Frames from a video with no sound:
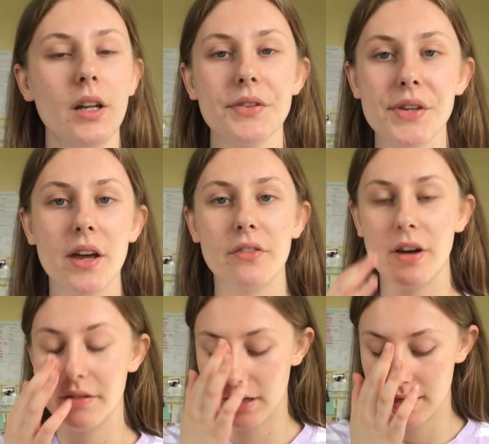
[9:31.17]
So yeah, I
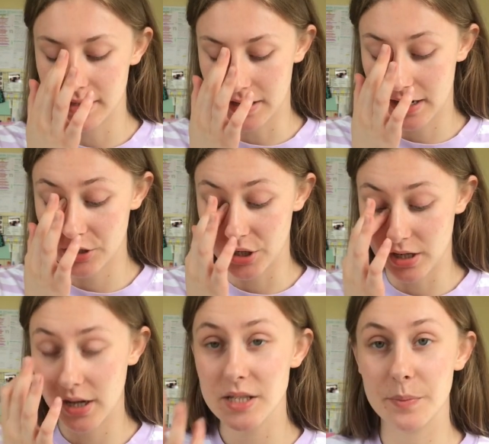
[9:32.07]
found it easy, and actually I
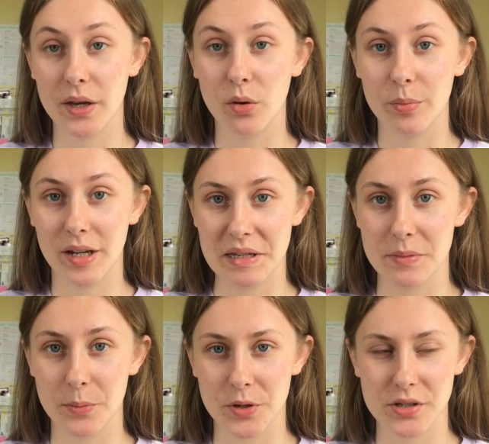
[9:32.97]
liked being on
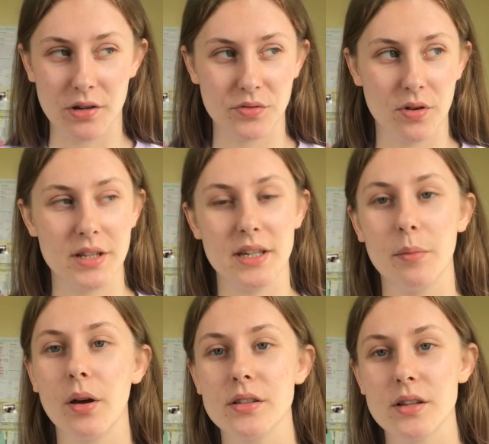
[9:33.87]
placement whilst I was writing,
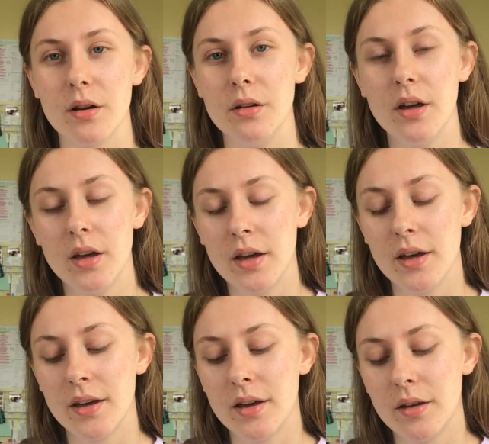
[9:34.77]
because I
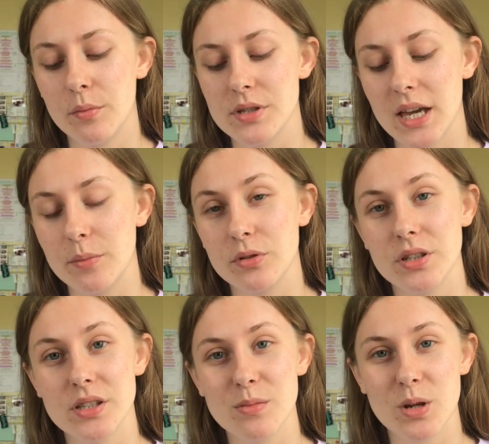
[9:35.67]
was able
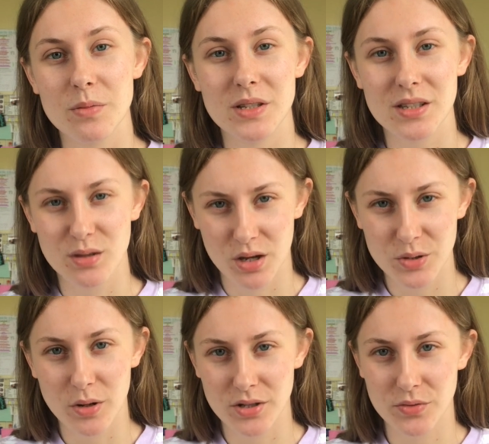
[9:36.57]
to sometimes discuss
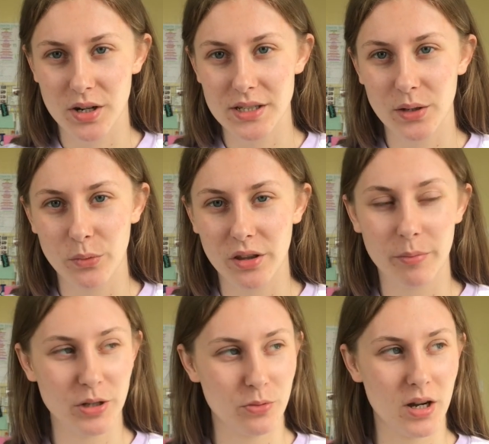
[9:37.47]
what I was writing with
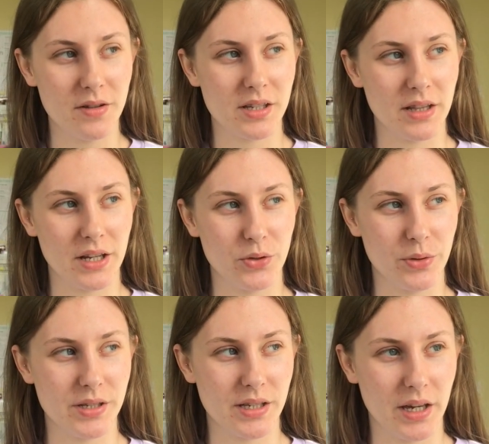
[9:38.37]
midwives, and they'd
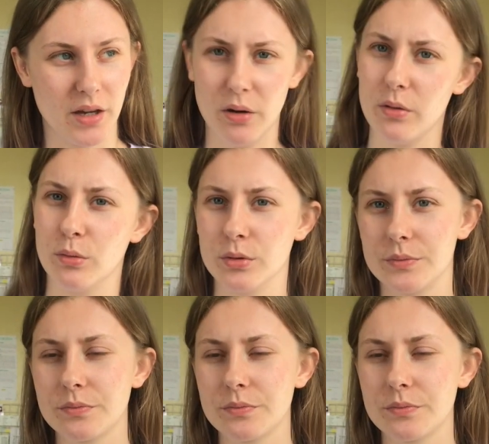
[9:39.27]
always say, oh,